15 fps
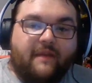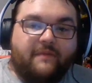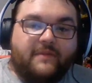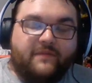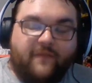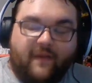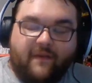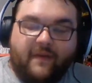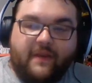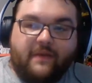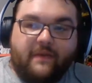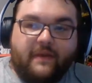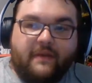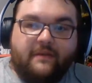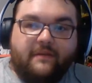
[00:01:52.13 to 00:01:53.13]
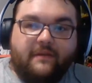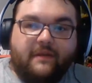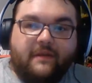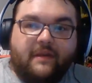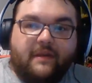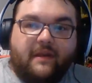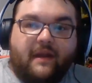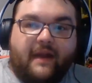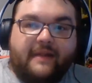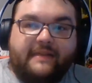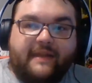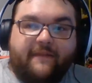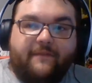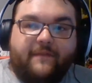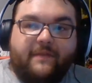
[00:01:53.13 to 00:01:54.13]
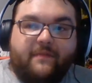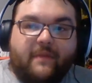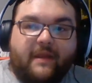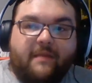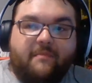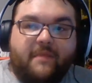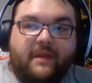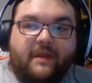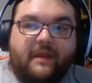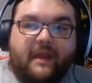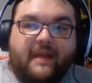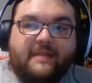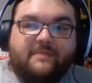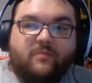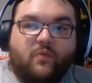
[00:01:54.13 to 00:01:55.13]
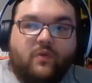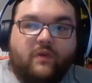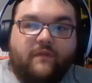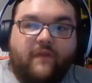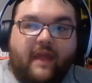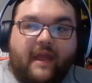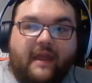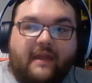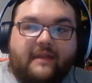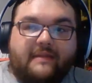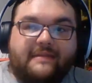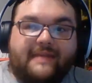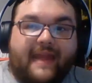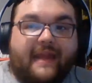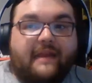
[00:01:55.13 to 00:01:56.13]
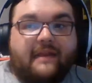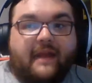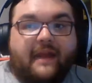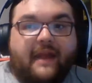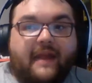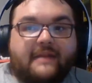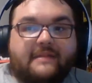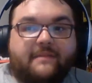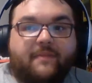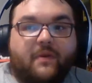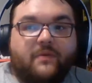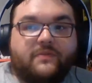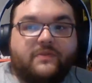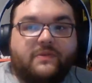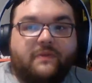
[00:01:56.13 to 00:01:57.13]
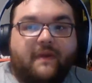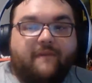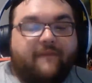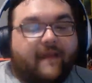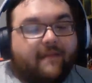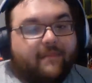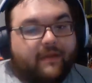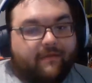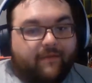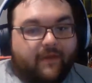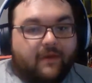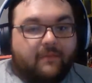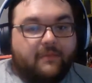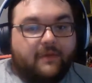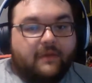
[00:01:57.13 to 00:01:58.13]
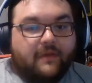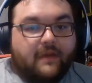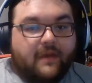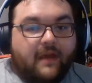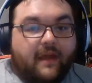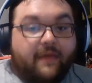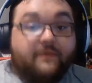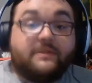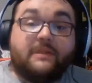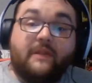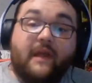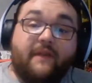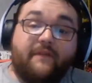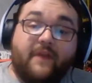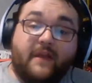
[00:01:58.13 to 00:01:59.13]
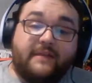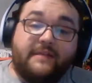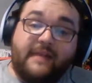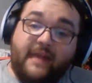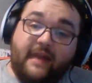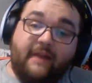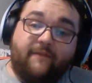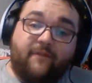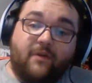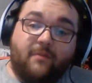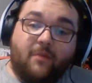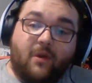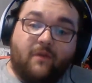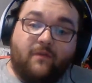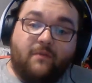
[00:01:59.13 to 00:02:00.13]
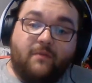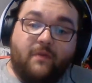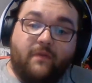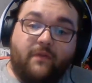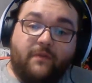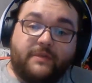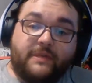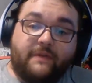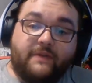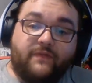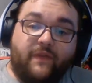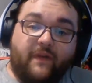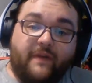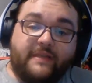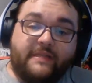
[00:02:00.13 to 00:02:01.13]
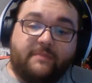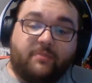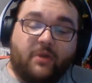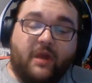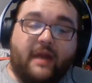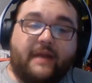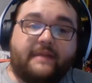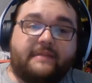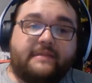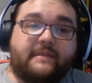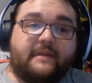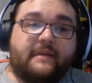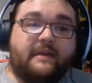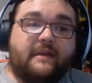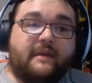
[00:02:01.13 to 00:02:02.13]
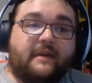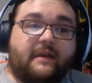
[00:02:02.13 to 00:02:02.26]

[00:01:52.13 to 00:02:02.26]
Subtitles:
It was very good. I definitely recommend it as more of a date night as opposed to a family film. There was a lot of cussing in it for a Marvel movie, which I was very surprised.